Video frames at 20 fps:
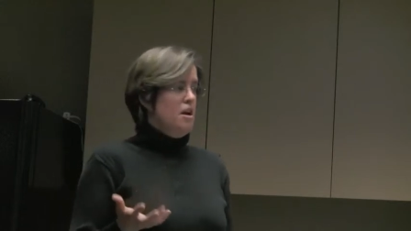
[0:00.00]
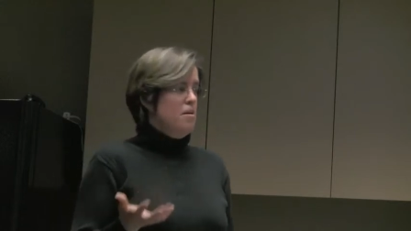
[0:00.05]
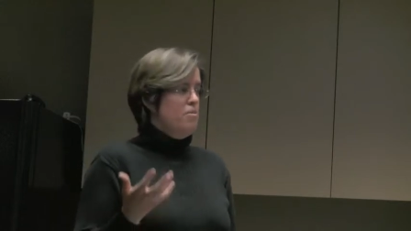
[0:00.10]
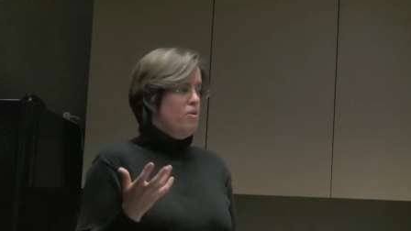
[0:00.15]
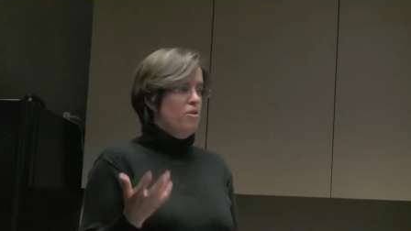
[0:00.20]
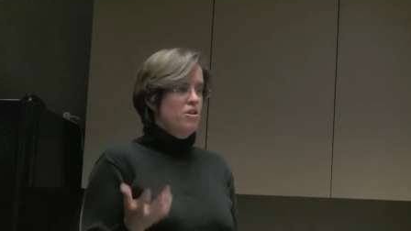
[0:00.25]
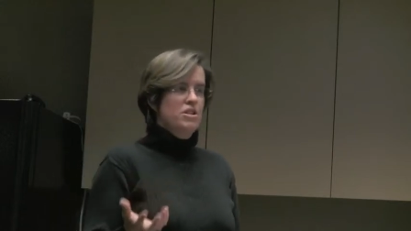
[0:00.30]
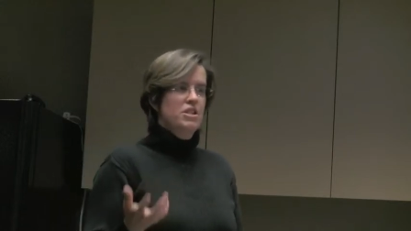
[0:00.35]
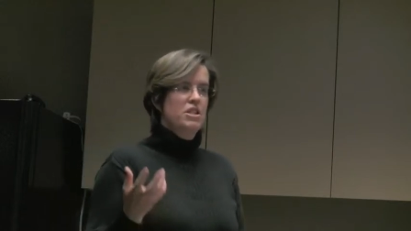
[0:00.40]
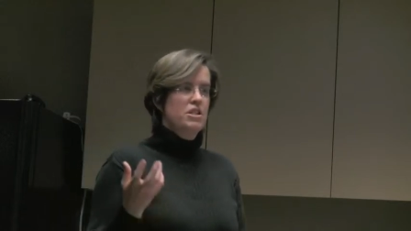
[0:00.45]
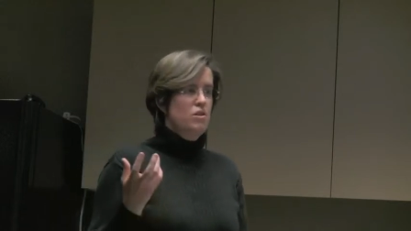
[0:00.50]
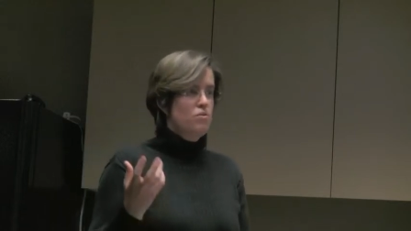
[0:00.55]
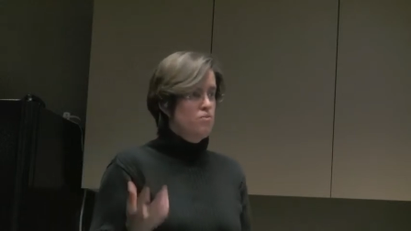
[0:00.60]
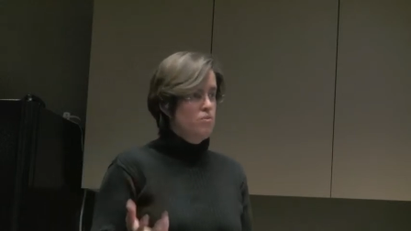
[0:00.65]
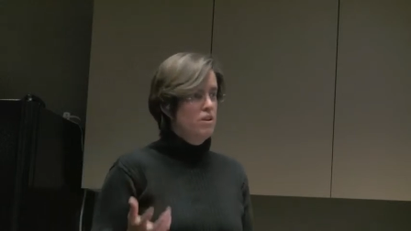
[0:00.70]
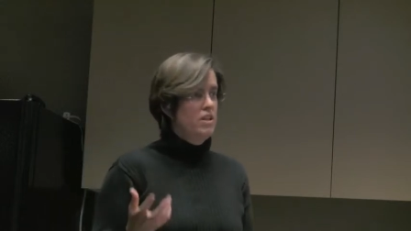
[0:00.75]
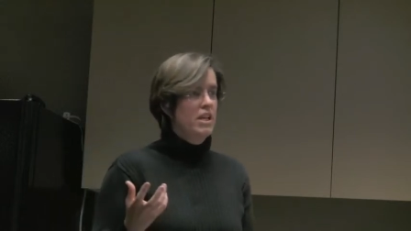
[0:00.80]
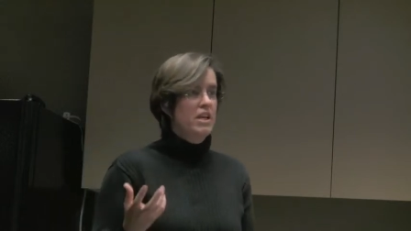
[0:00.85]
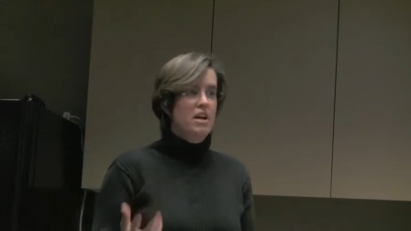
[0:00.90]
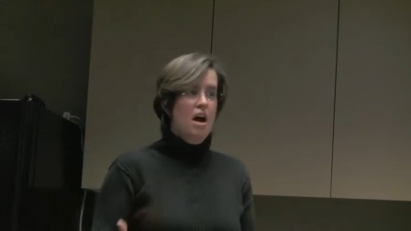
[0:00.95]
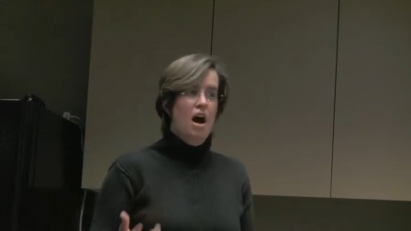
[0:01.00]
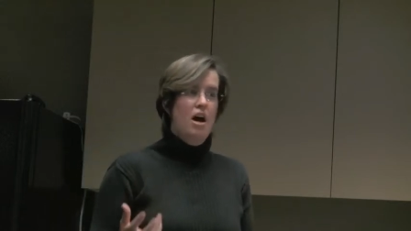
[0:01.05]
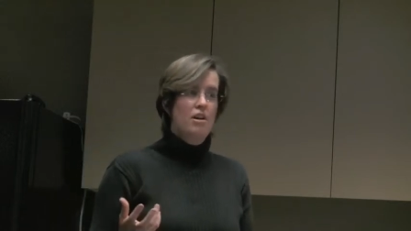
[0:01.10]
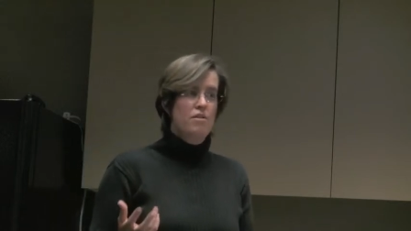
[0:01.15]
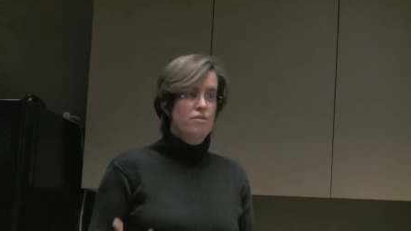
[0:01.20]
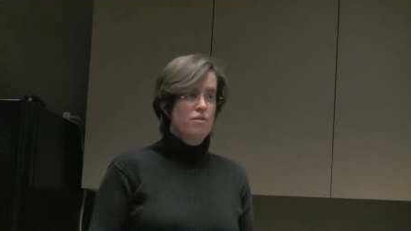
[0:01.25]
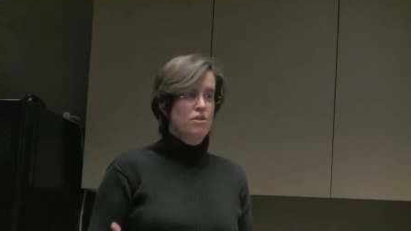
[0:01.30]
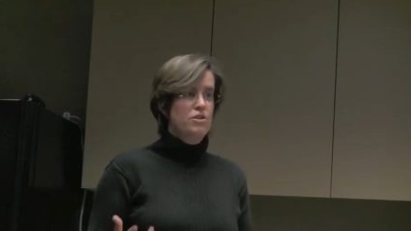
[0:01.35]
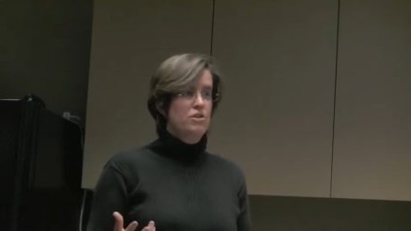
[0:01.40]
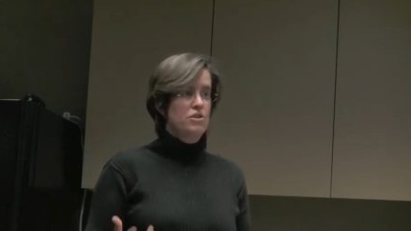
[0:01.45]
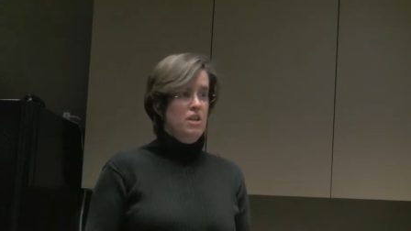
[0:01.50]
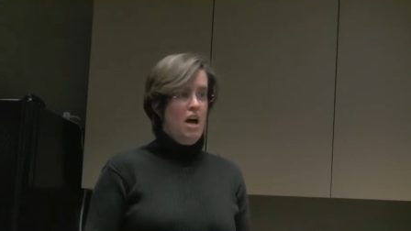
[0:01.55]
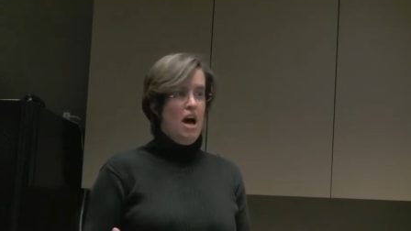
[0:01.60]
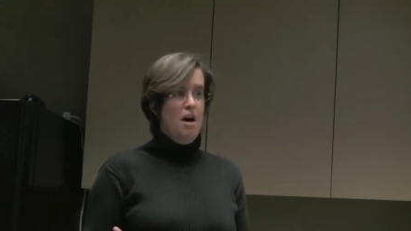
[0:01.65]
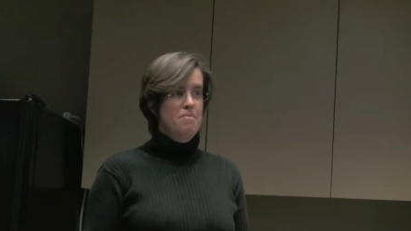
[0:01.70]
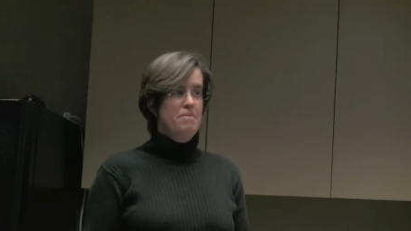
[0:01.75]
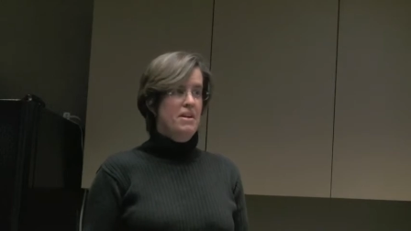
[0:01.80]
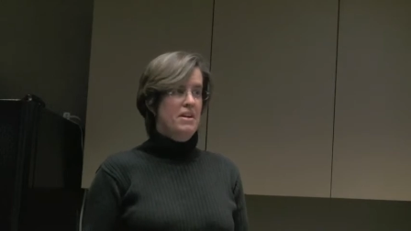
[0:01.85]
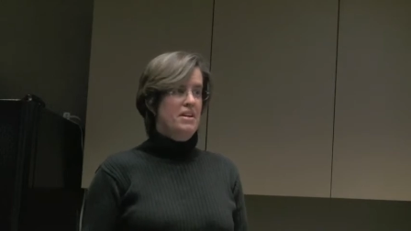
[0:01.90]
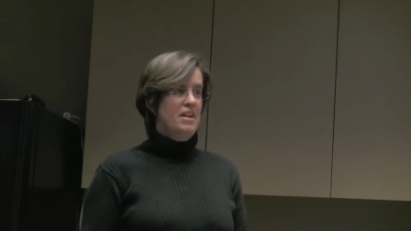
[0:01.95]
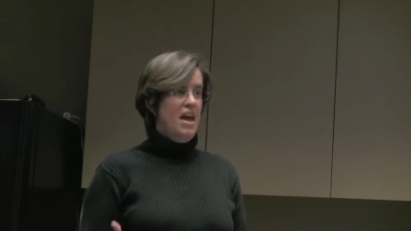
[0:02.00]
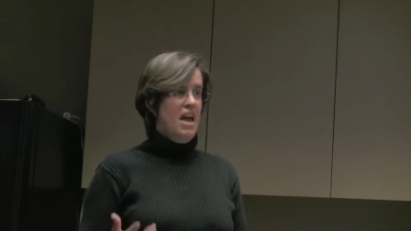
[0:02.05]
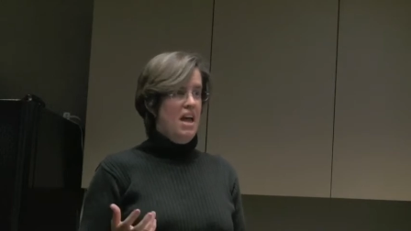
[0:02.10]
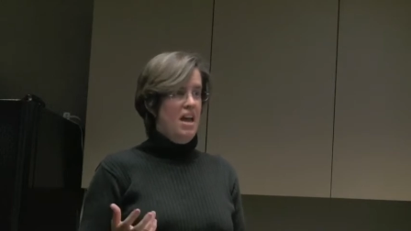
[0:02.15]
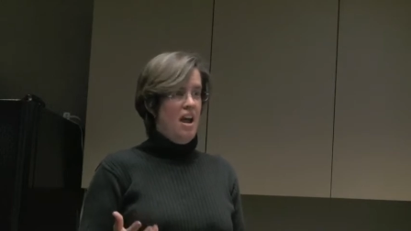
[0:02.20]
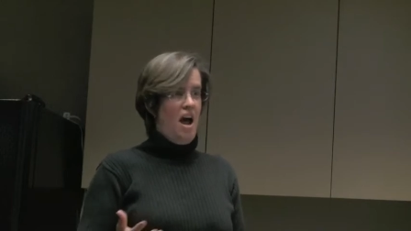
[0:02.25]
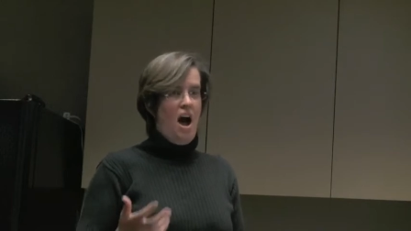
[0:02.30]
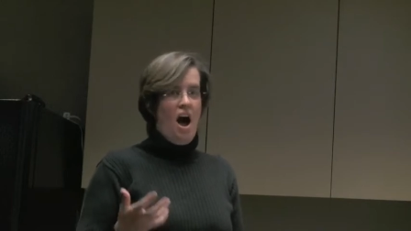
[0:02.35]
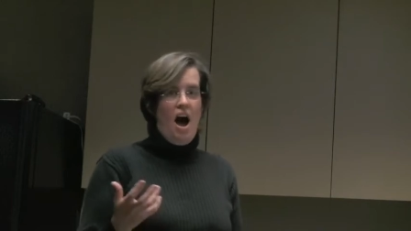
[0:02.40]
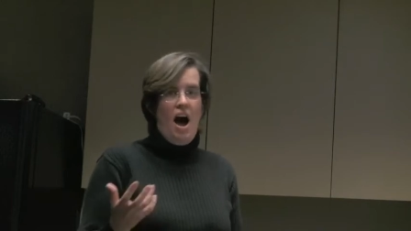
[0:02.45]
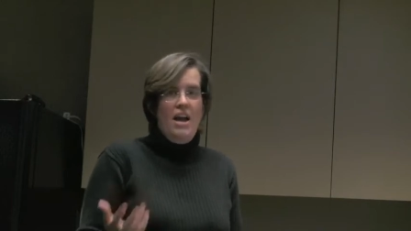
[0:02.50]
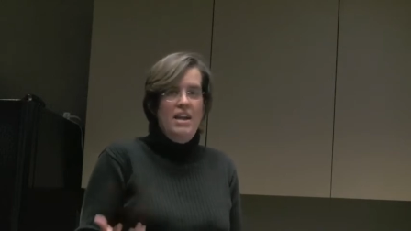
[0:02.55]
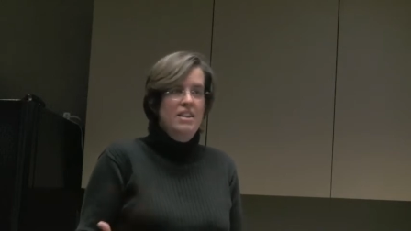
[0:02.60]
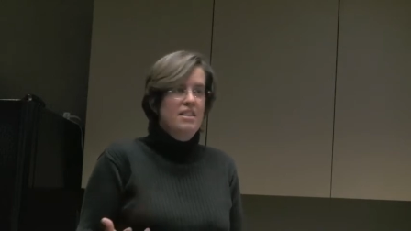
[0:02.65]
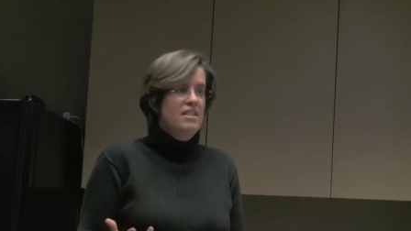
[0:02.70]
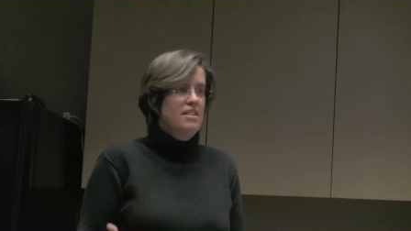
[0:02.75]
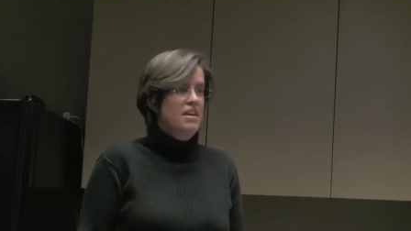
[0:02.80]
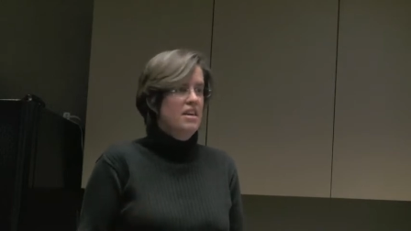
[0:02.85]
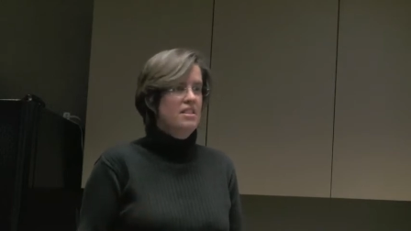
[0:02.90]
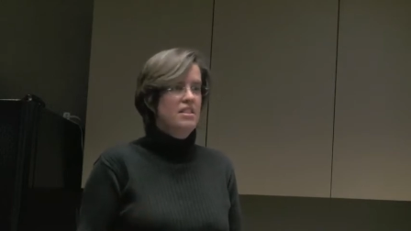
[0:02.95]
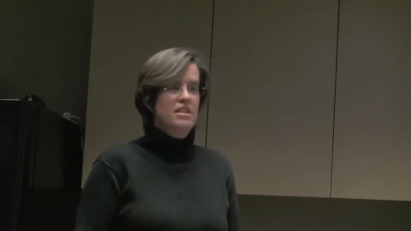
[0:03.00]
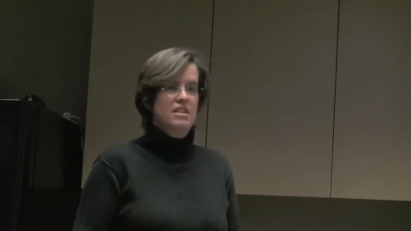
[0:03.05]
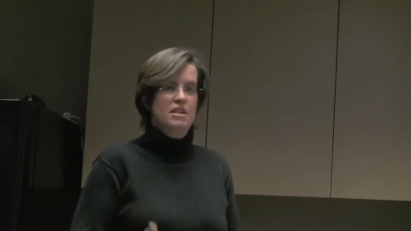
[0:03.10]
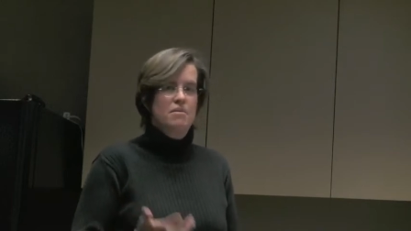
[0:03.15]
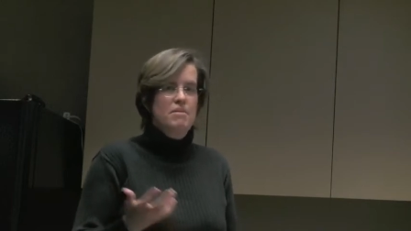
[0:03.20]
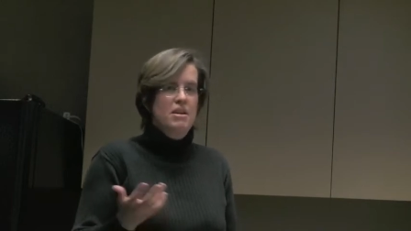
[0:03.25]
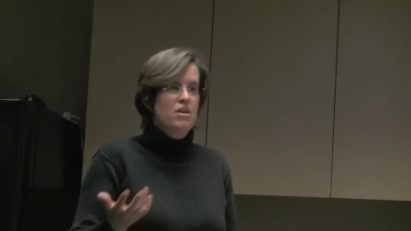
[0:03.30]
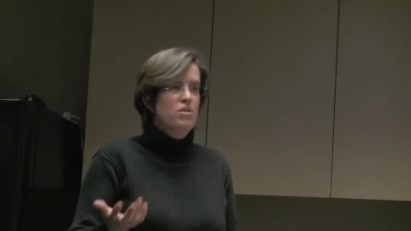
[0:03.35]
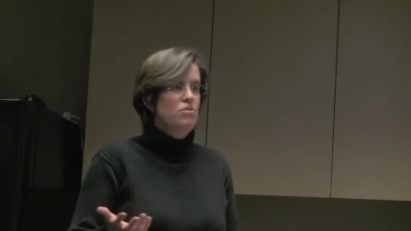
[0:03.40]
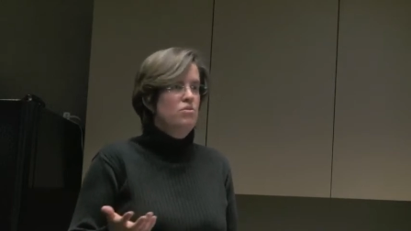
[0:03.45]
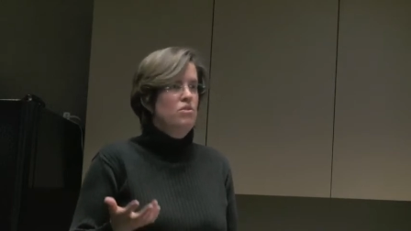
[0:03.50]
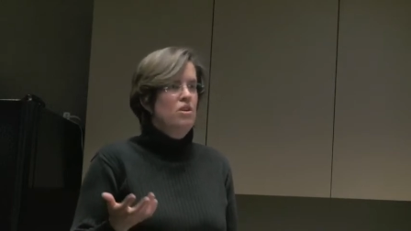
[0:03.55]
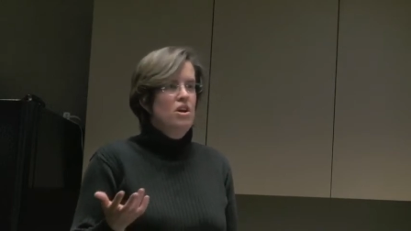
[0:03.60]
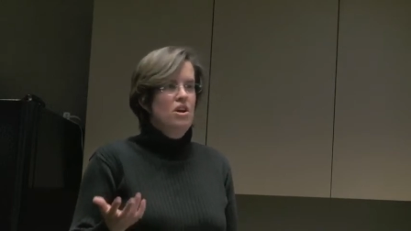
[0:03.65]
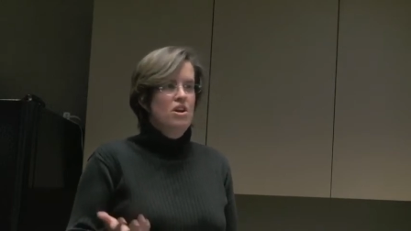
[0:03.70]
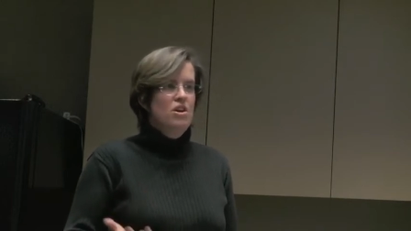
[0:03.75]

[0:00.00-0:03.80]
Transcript: abortion is a really controversial topic, and I didn't think that somebody who,